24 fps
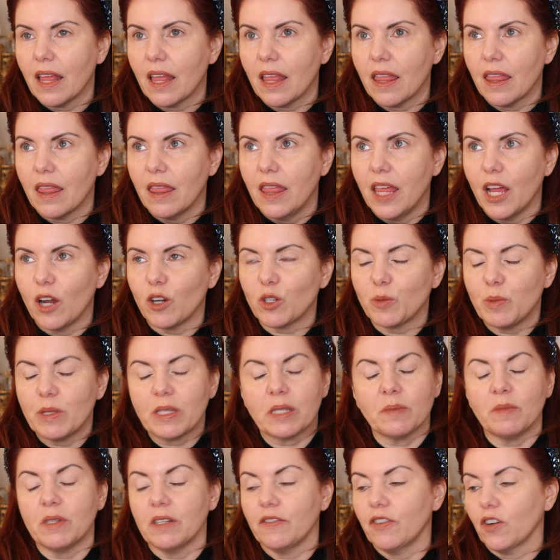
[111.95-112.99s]
there's been
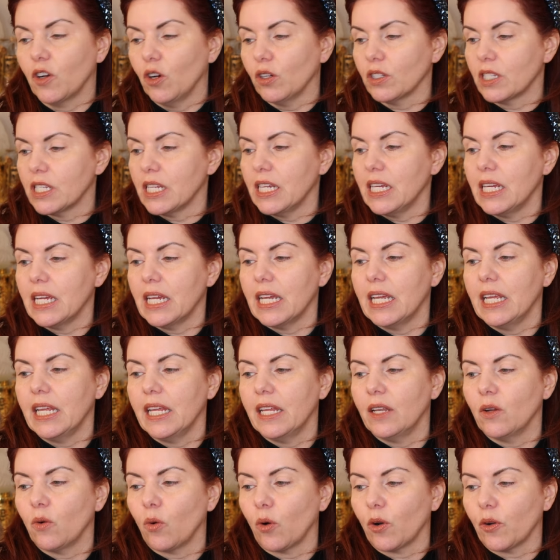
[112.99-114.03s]
some difficulty
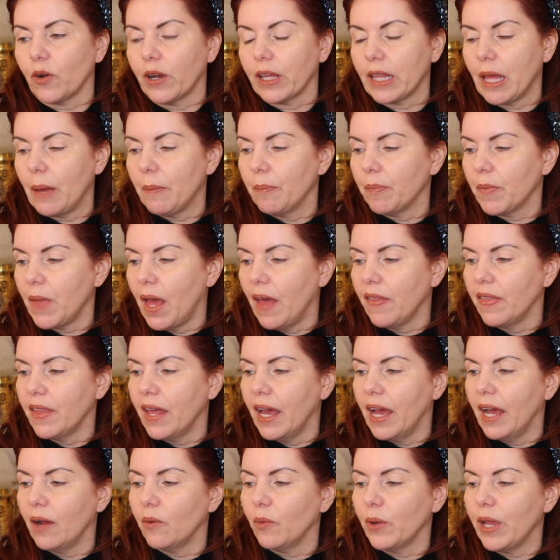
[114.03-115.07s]
in ordering them and
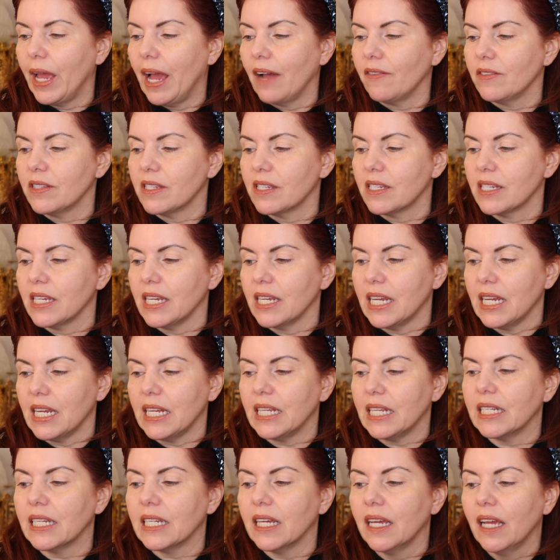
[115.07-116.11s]
that we haven't
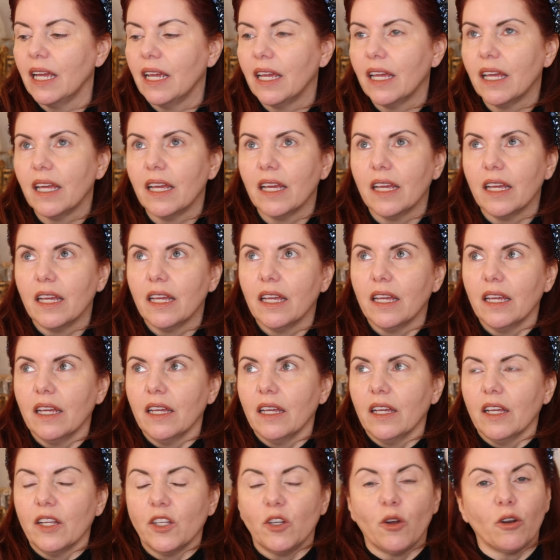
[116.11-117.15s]
seen
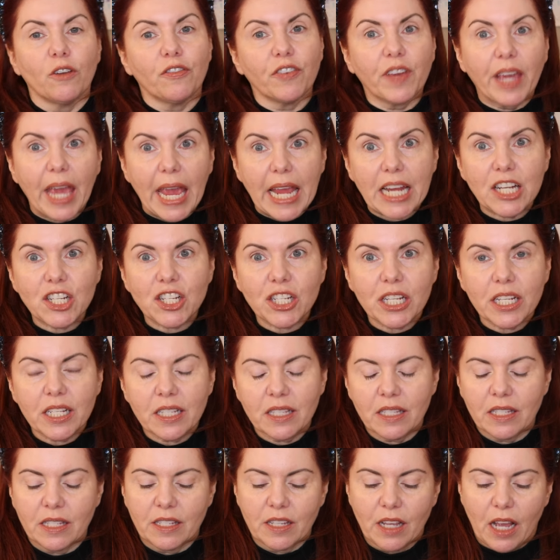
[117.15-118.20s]

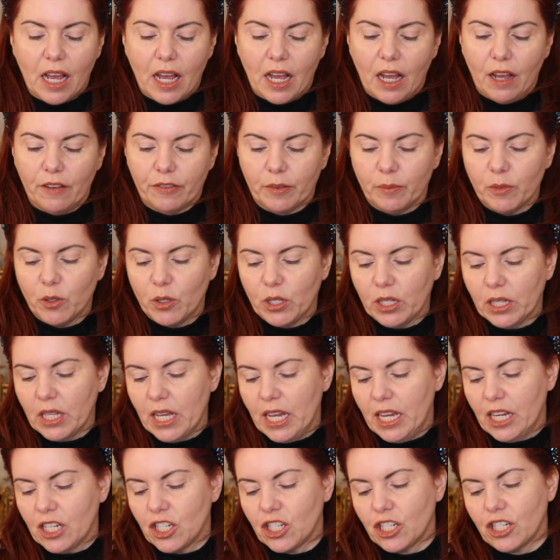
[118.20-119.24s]
notifications uh, from
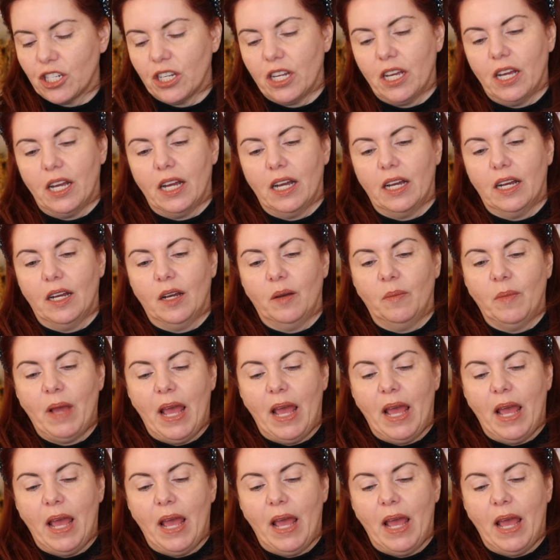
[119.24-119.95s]
Beautylish um,